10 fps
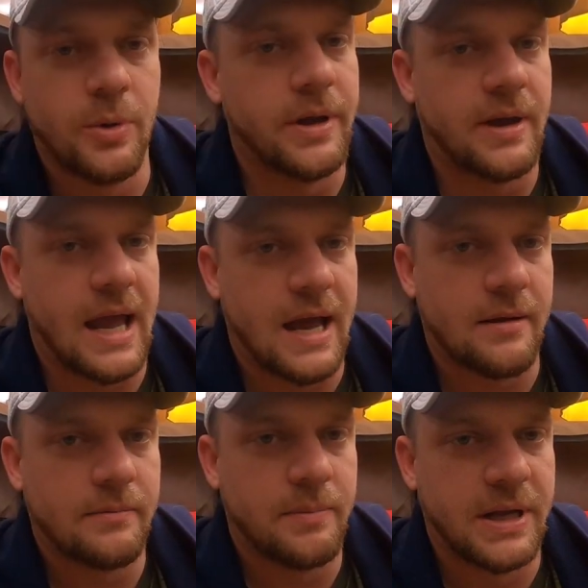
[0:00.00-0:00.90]
Do what you
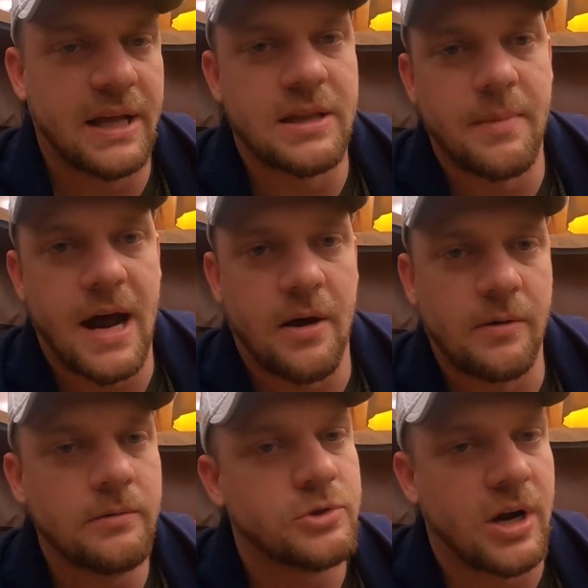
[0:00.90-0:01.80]
can, but get them out.